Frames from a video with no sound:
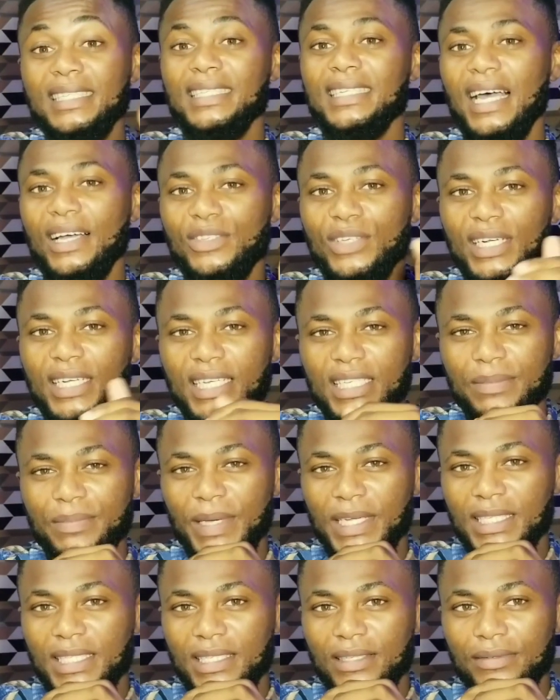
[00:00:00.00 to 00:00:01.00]
actually
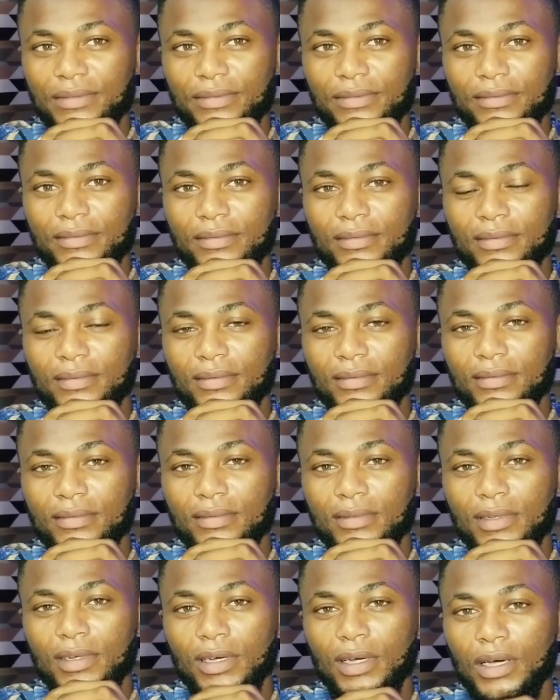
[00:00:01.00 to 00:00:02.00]
expensive.
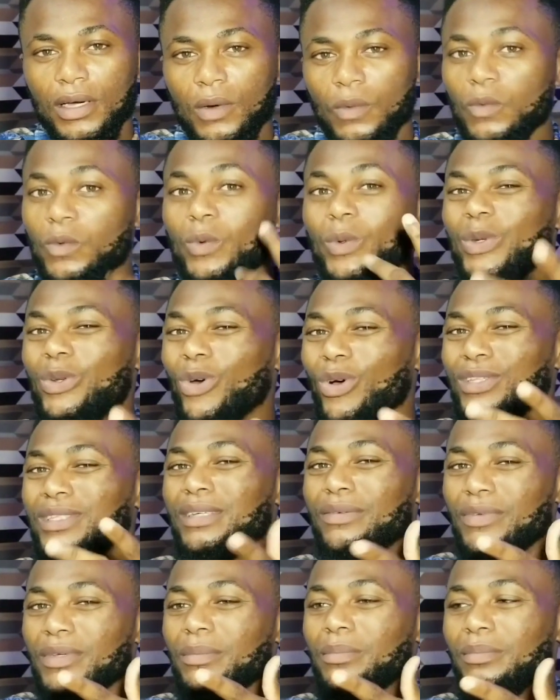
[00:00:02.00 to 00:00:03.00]
We don't
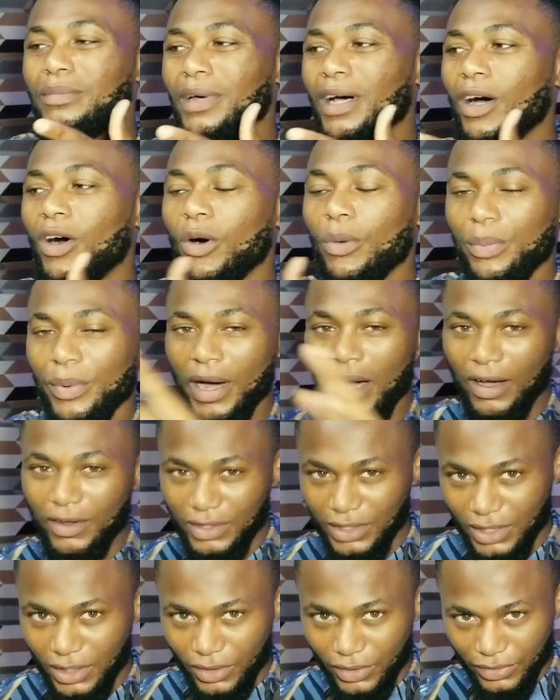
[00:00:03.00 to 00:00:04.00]
even help
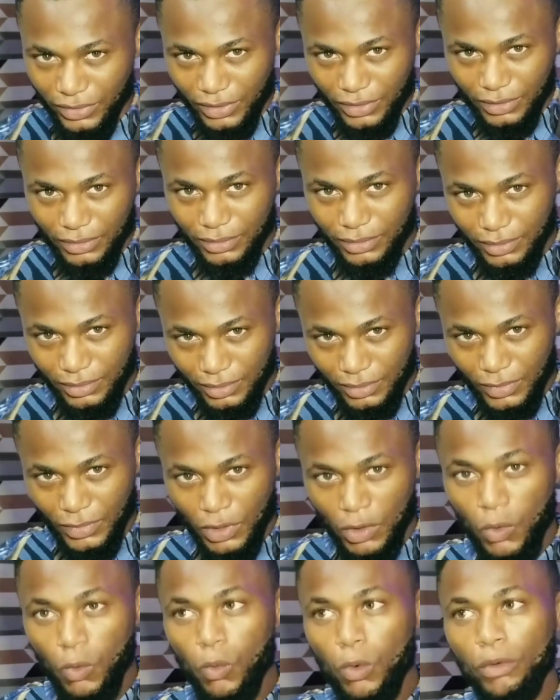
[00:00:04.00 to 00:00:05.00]
ourselves.
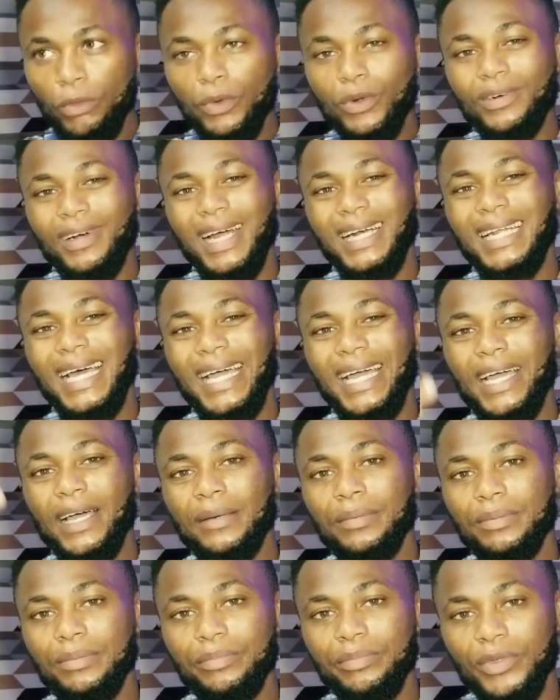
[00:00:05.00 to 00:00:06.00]
We will rather help
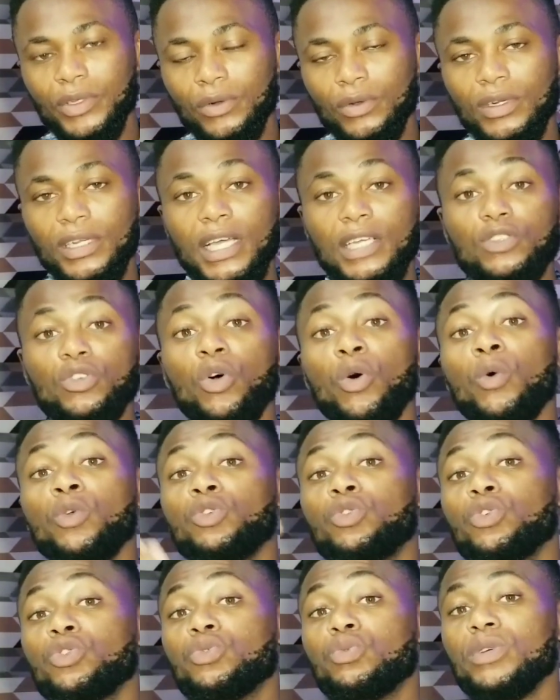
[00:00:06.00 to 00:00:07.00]
billionaires or
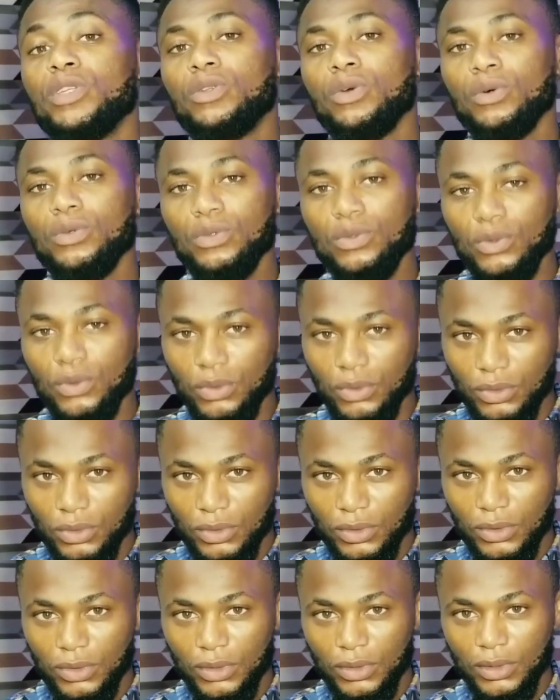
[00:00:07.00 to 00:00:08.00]
those we don't know.
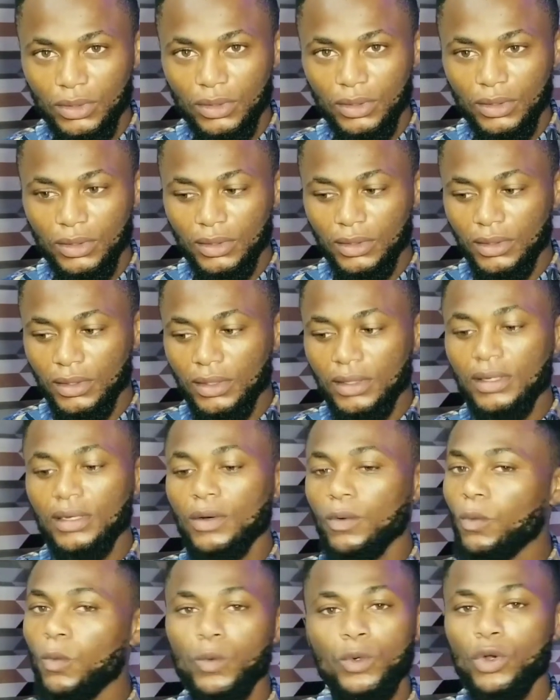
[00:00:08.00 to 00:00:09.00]

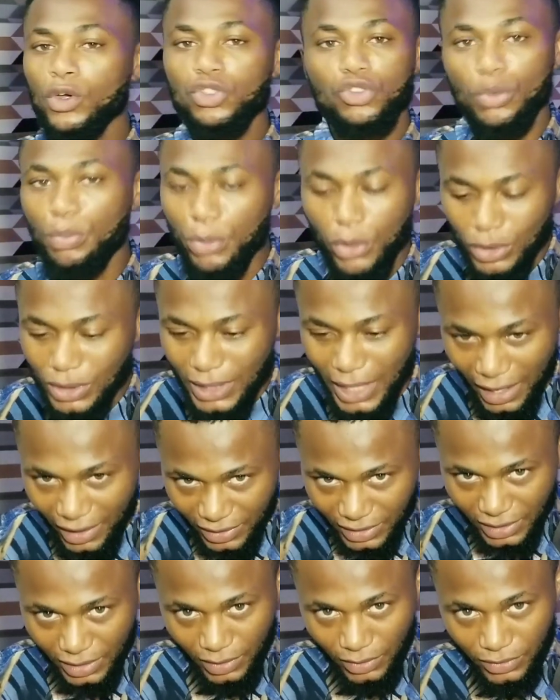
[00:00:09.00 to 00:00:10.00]
We will not support
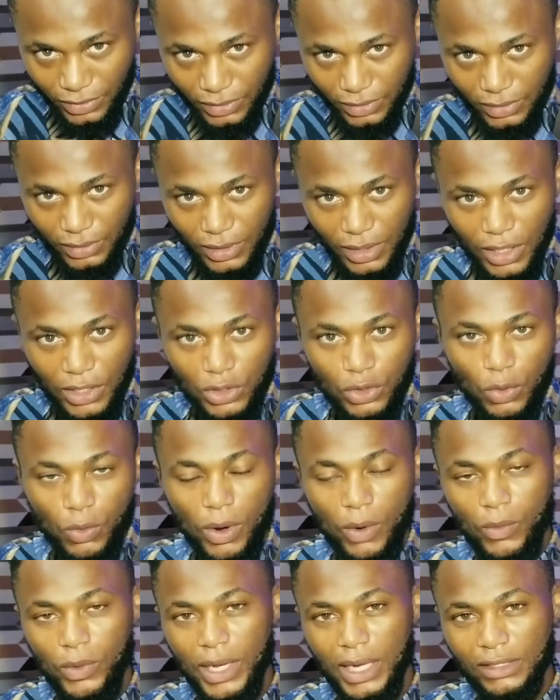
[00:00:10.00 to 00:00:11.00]
ourselves. So
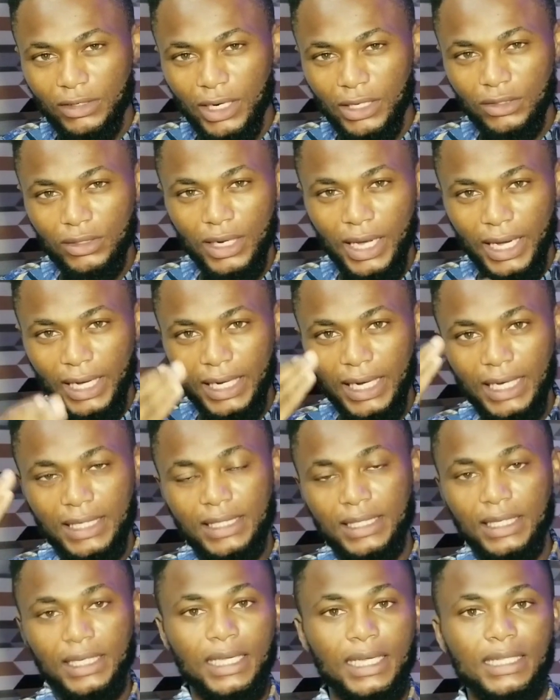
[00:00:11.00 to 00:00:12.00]
when we are trying to
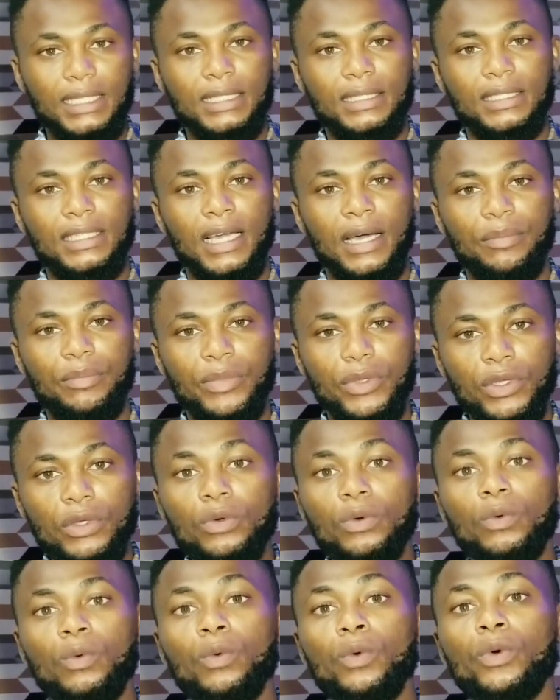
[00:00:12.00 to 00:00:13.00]
castigate
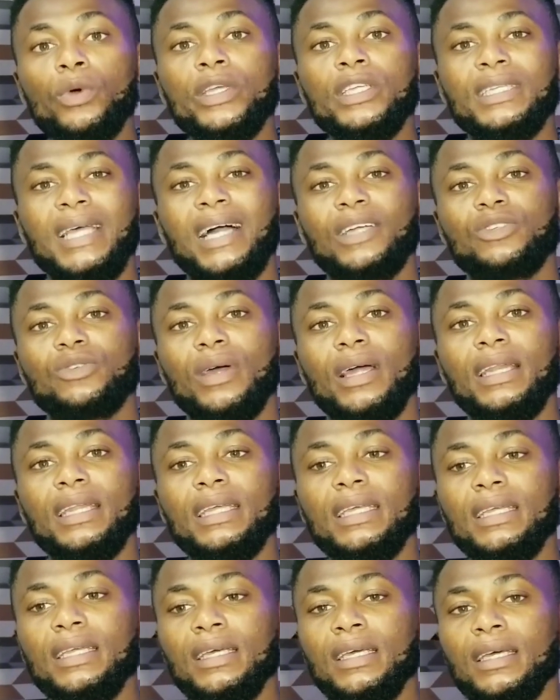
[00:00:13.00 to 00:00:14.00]
Tiamiu, who is
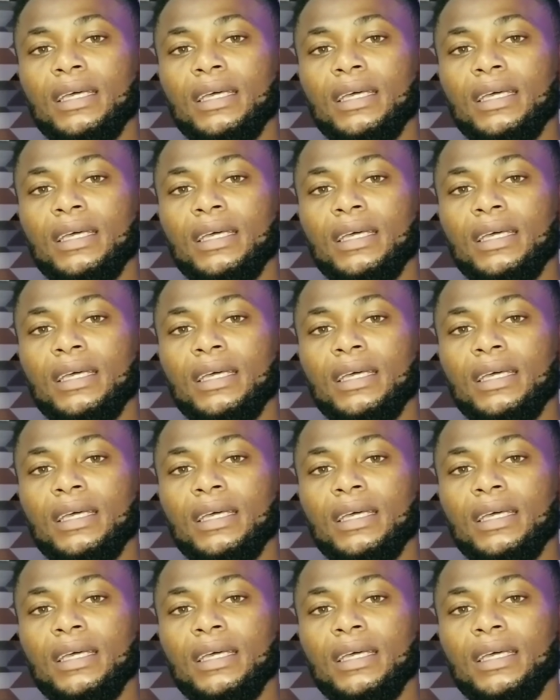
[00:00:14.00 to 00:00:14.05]
actually